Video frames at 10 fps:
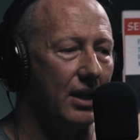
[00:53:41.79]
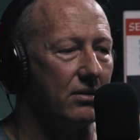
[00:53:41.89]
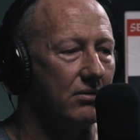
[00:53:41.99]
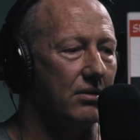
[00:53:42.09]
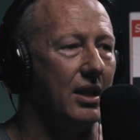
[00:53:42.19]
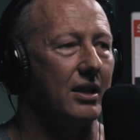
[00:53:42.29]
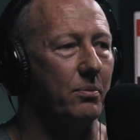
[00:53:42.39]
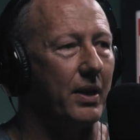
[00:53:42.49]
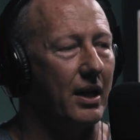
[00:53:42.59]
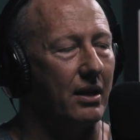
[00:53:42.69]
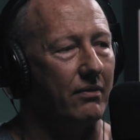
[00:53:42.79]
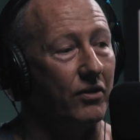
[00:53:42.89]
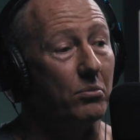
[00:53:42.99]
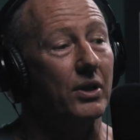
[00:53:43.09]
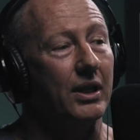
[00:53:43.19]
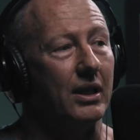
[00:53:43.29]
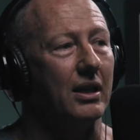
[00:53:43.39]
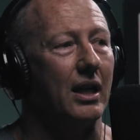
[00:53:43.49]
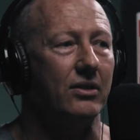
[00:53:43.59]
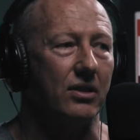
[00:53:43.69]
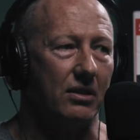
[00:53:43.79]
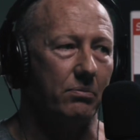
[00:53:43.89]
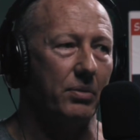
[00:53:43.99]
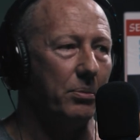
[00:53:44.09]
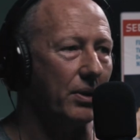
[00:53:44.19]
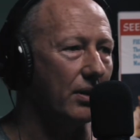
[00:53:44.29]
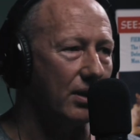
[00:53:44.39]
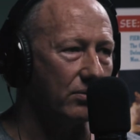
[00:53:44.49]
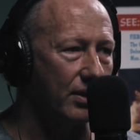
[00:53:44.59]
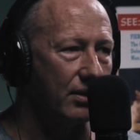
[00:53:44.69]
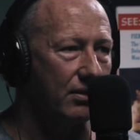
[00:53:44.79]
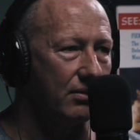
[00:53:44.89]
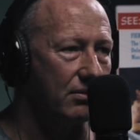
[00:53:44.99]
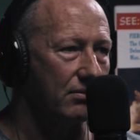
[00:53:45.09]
That's good, that's bad for me, and just be polite with.